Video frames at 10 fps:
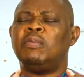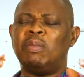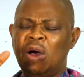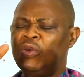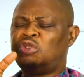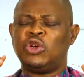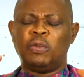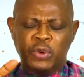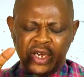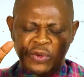mount
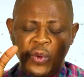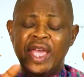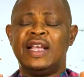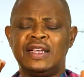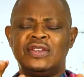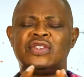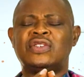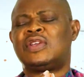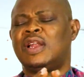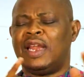up with
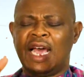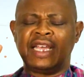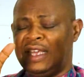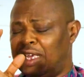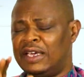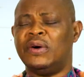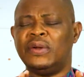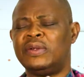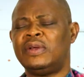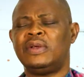wings like
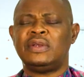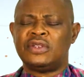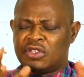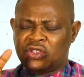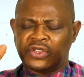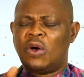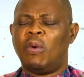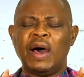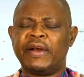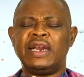eagle,
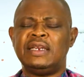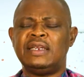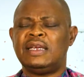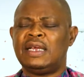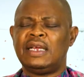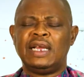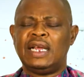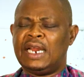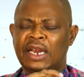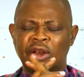soaring
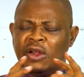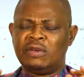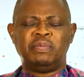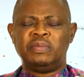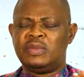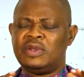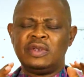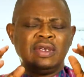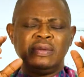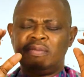and not
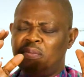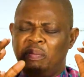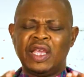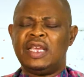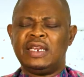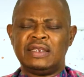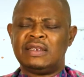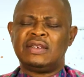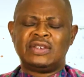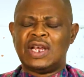being
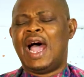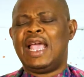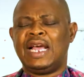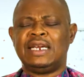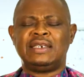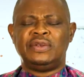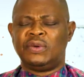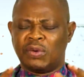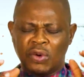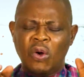tired.
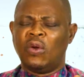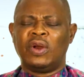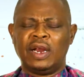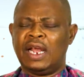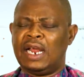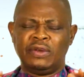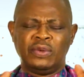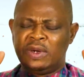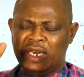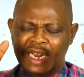You run and
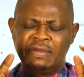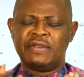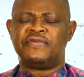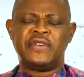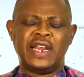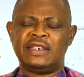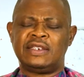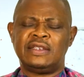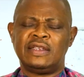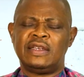you will never faint.